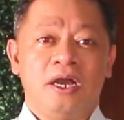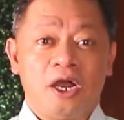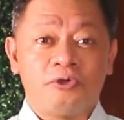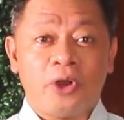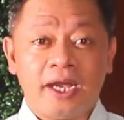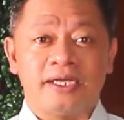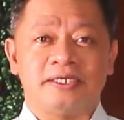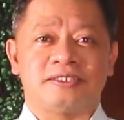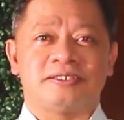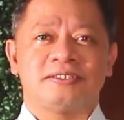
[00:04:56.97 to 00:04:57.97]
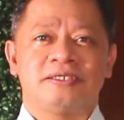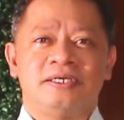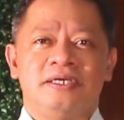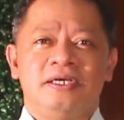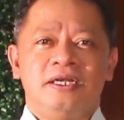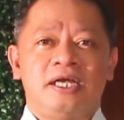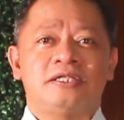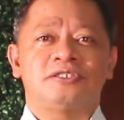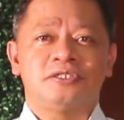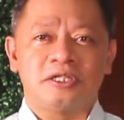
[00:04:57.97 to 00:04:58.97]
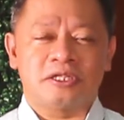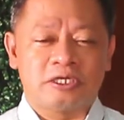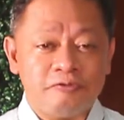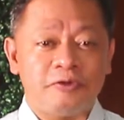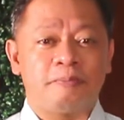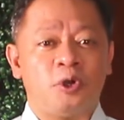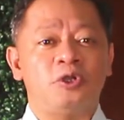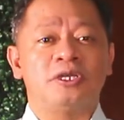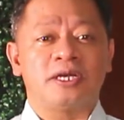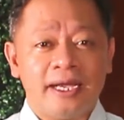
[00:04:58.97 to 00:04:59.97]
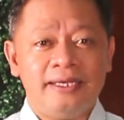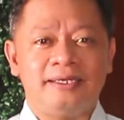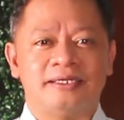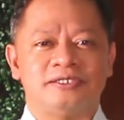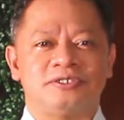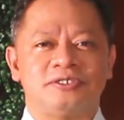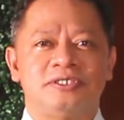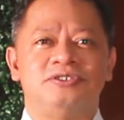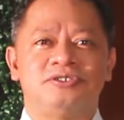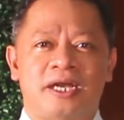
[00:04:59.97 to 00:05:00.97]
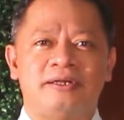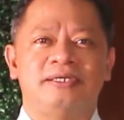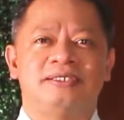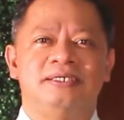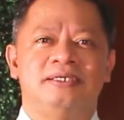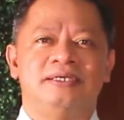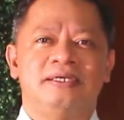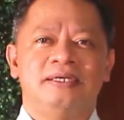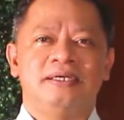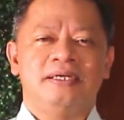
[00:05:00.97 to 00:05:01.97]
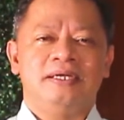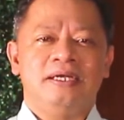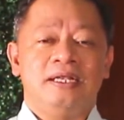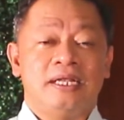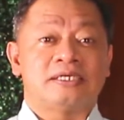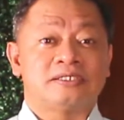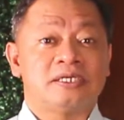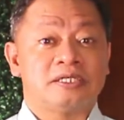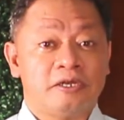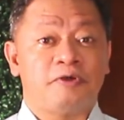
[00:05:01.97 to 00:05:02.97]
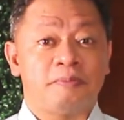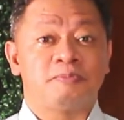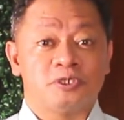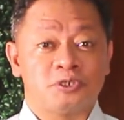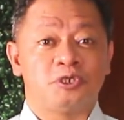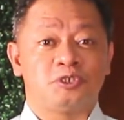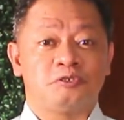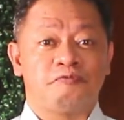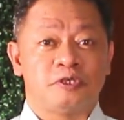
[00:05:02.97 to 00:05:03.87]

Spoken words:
Arise! Let us not give up on kindness and charity. Let us not give up the search for